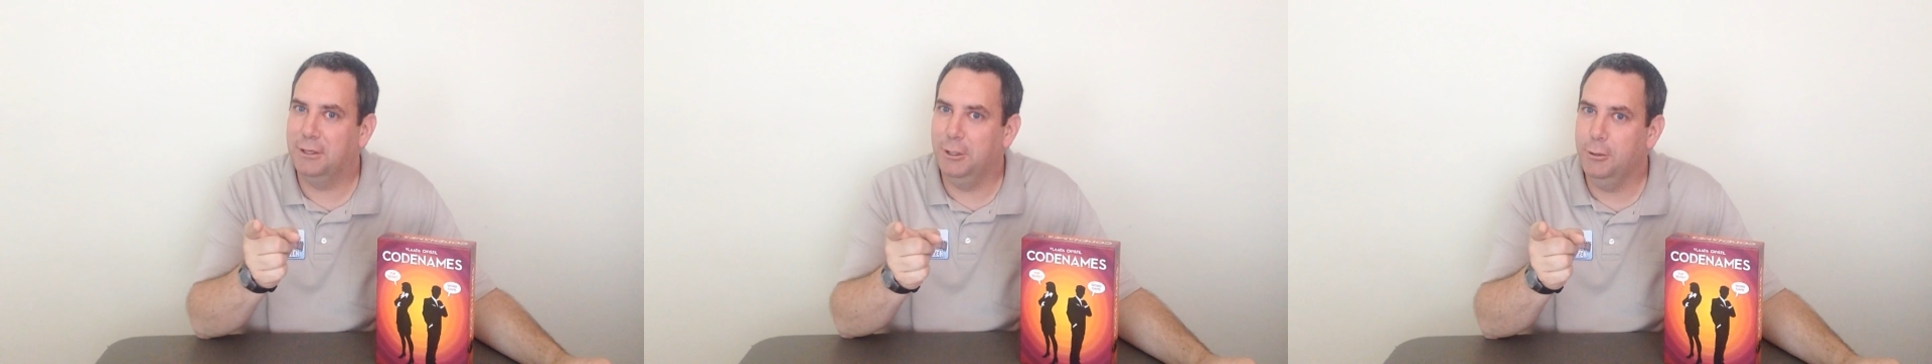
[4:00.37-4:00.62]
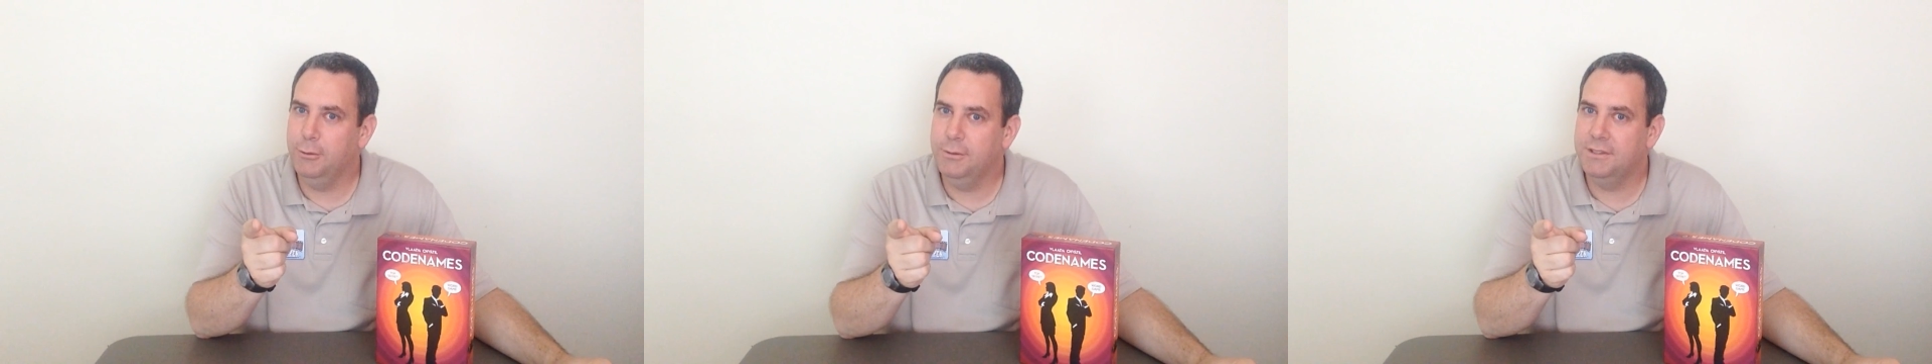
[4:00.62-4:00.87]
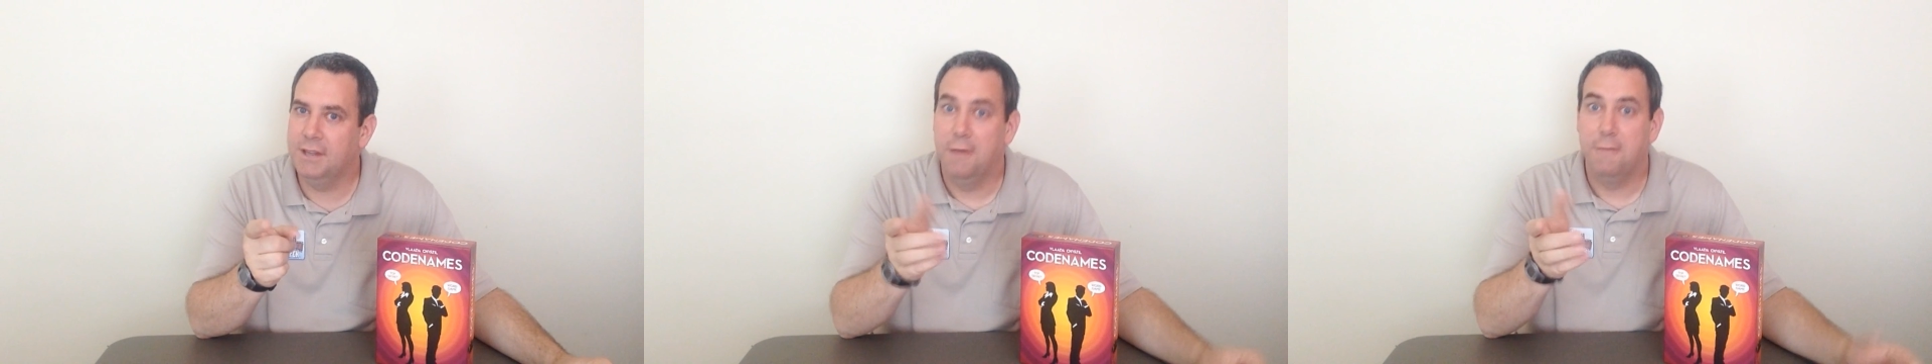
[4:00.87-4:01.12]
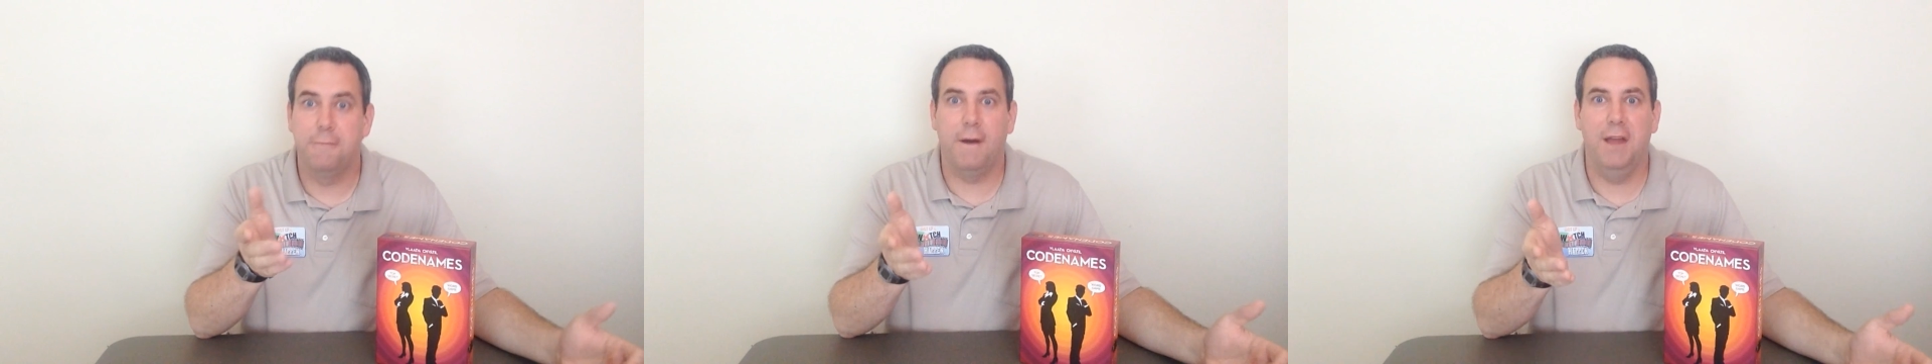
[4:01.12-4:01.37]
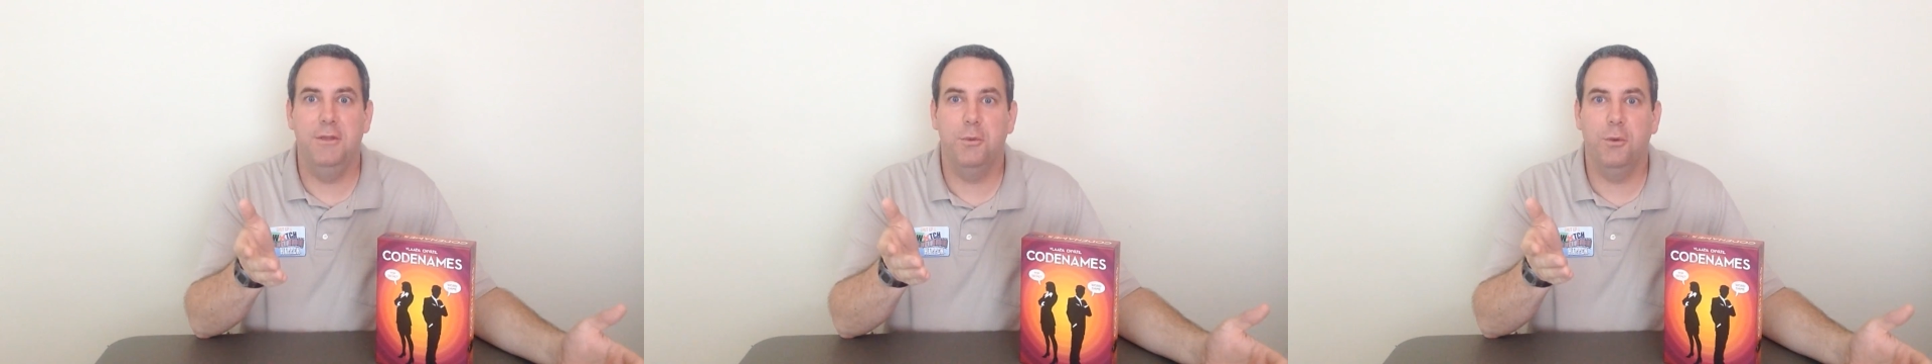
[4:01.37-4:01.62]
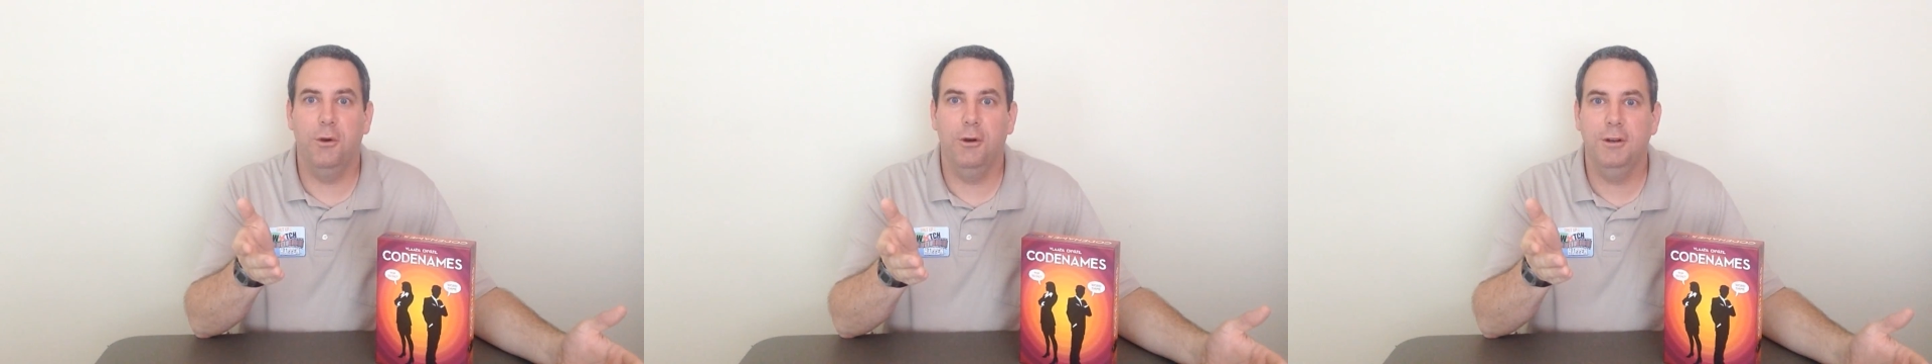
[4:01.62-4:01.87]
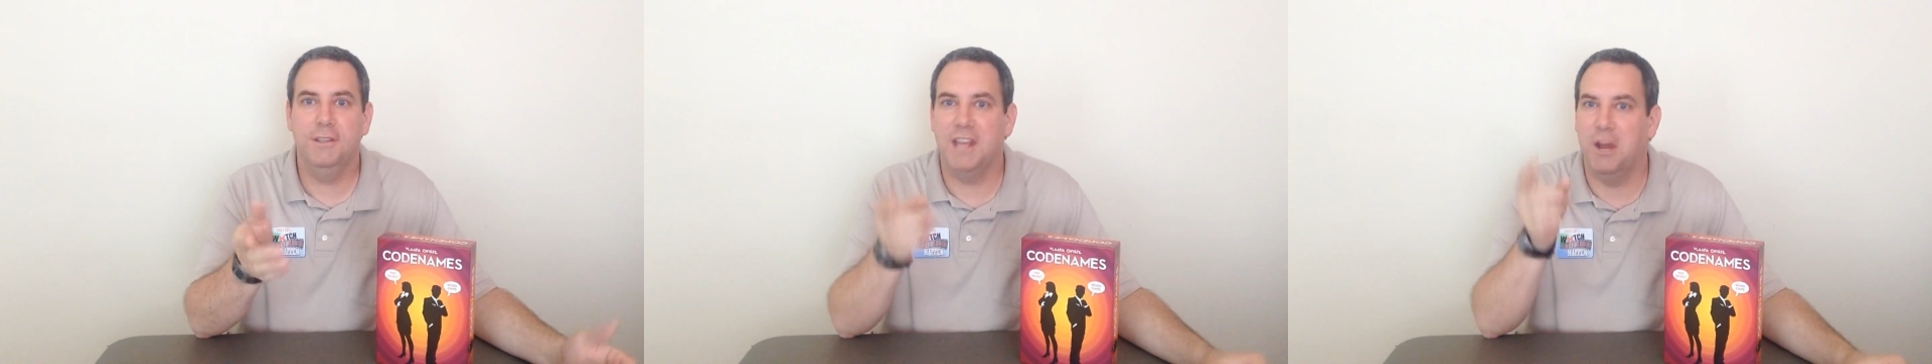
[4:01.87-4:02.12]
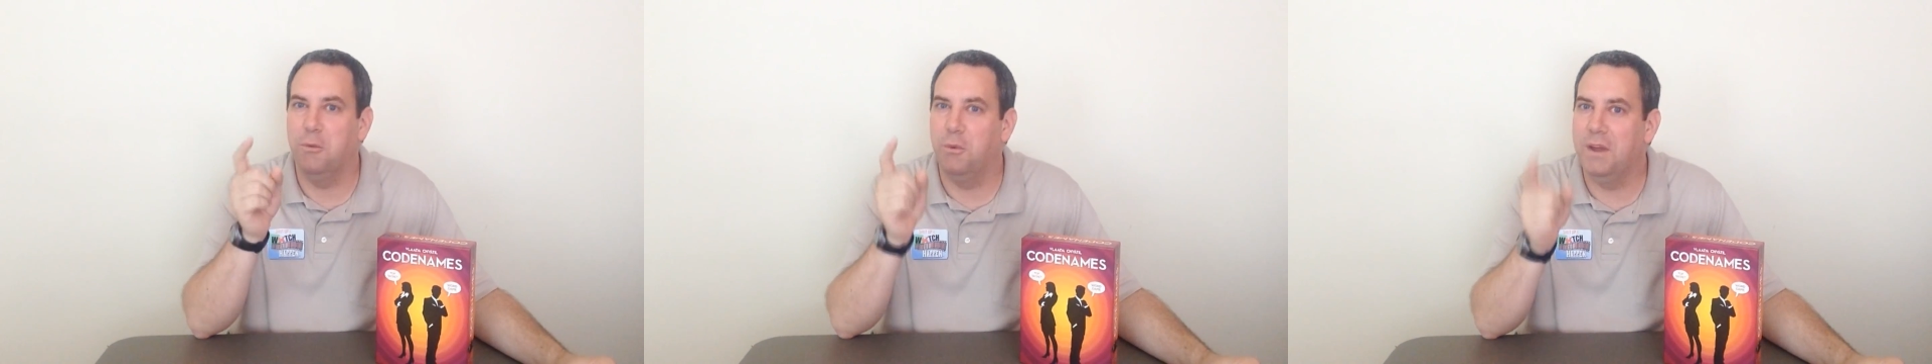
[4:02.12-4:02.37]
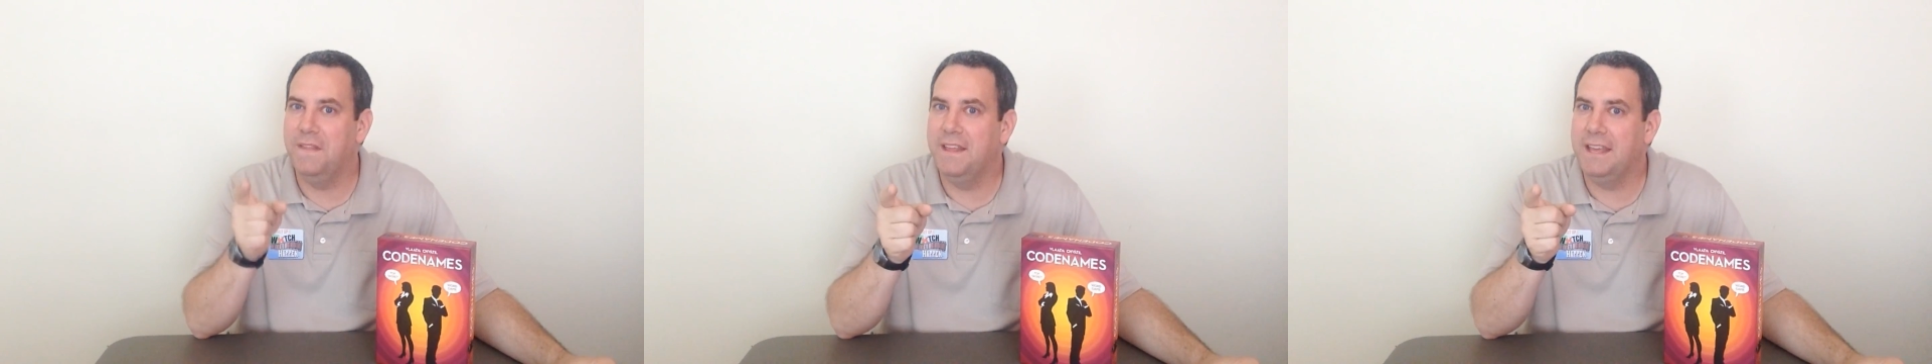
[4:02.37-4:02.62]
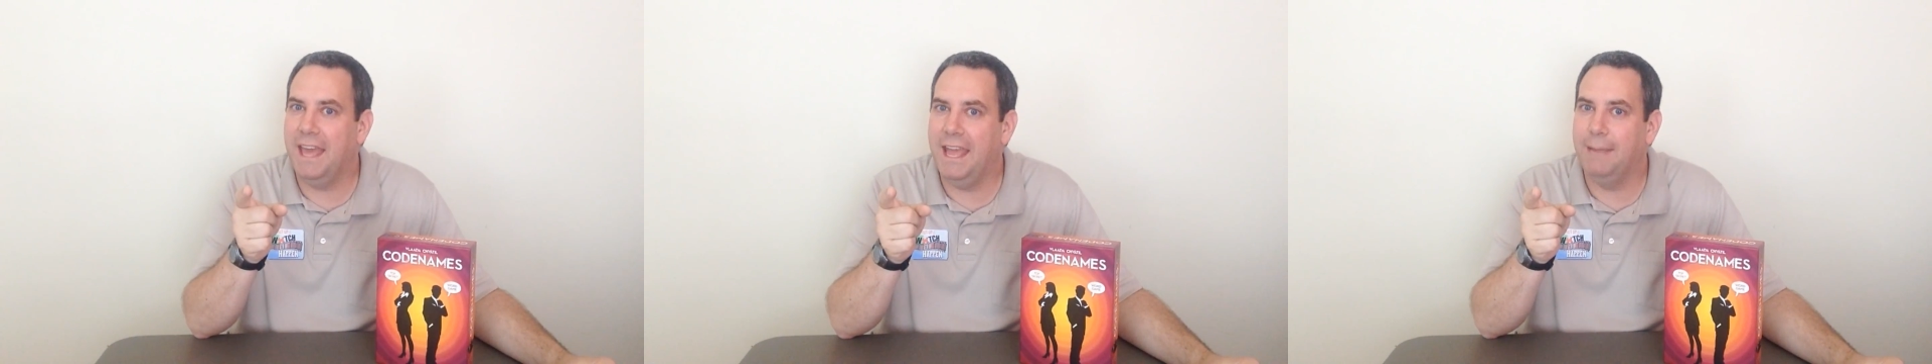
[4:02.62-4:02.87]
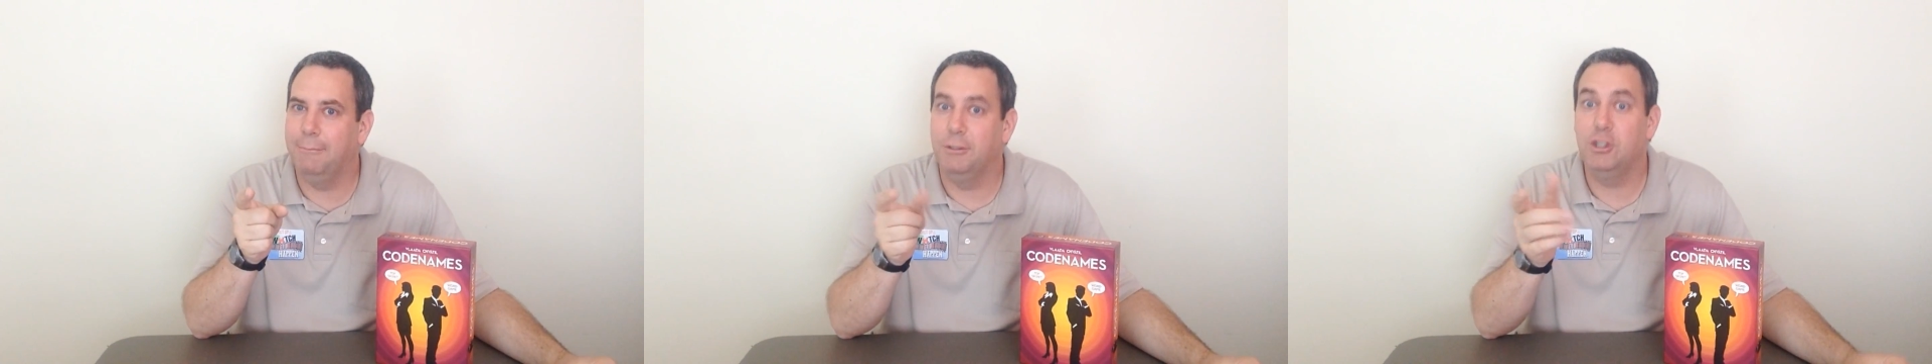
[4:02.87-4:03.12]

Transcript: clues, find the words, and win the game,